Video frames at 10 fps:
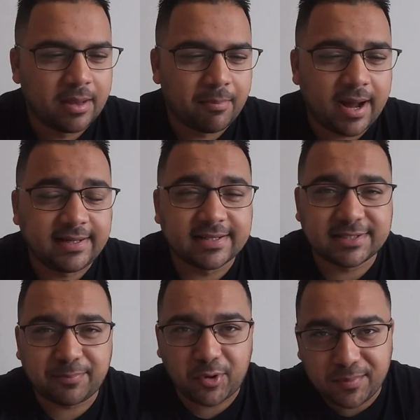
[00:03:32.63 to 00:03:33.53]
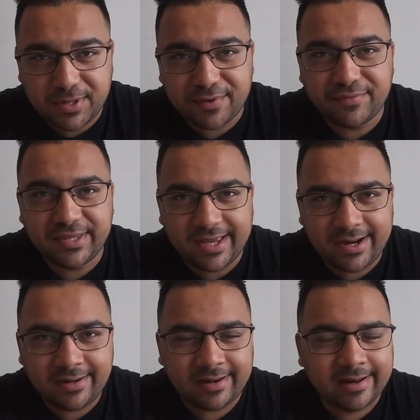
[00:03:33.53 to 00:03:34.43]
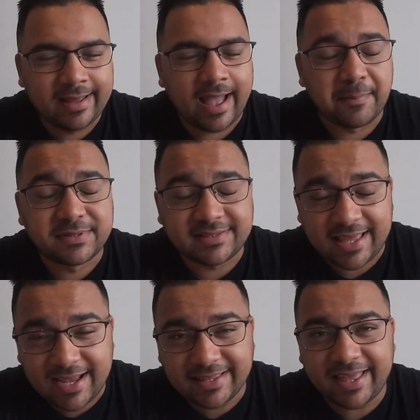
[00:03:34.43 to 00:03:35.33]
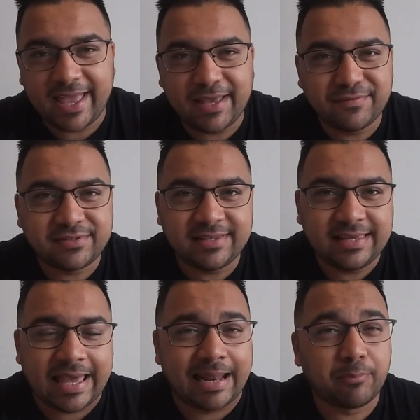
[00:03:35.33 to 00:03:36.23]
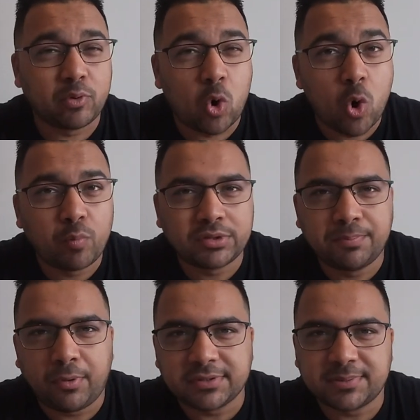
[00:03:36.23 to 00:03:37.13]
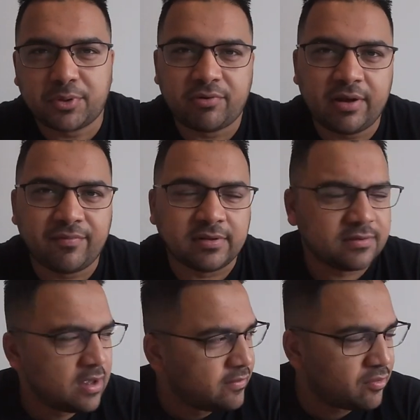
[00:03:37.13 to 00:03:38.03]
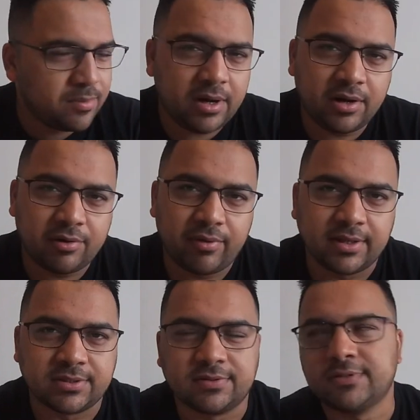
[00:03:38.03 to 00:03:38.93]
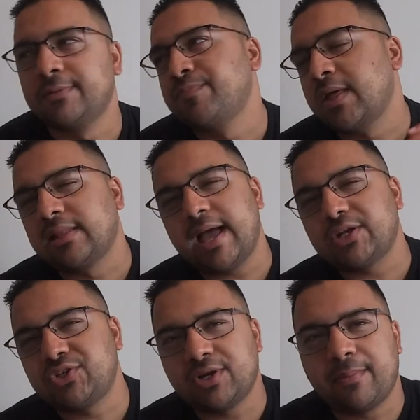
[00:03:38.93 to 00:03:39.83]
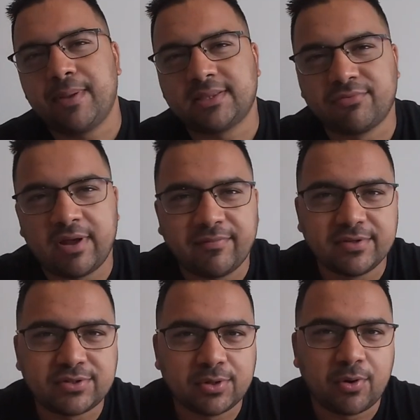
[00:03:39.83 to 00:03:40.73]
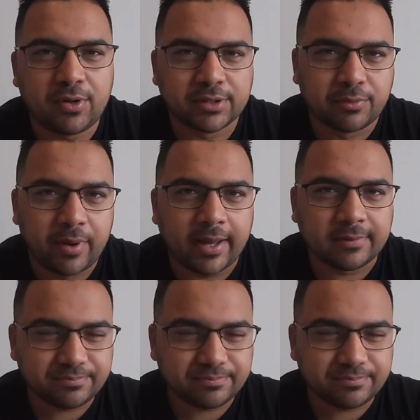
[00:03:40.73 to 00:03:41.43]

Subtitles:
My disappointment of the year, I'm staying in the AFC, and I'm going with the Baltimore Ravens for myriad reasons. Last year, I picked the Ravens to go all the way,